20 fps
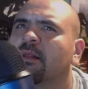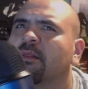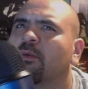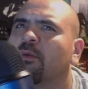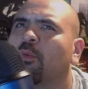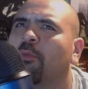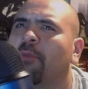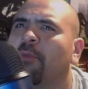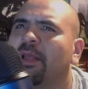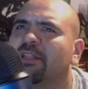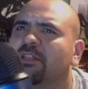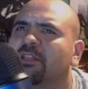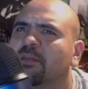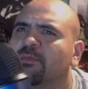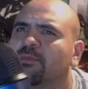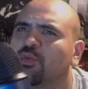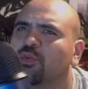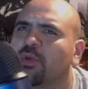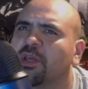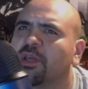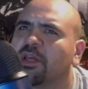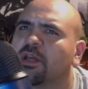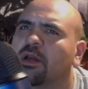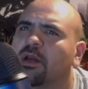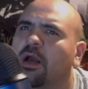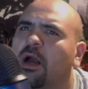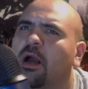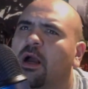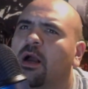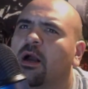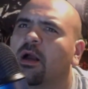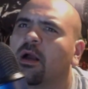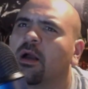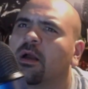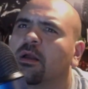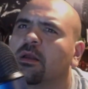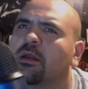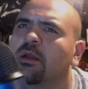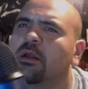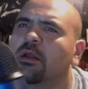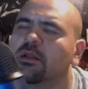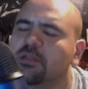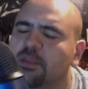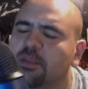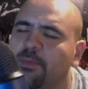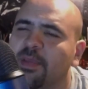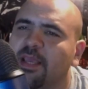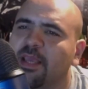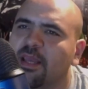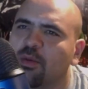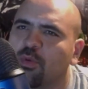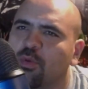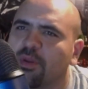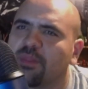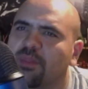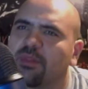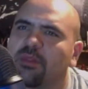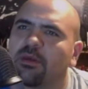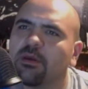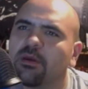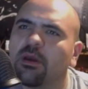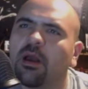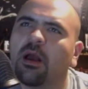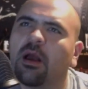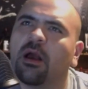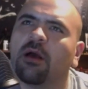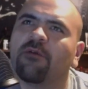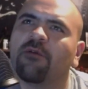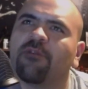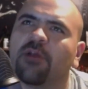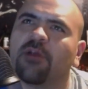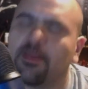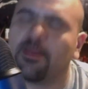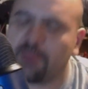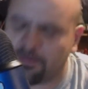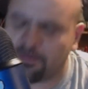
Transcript: momentum swing to begin with for him at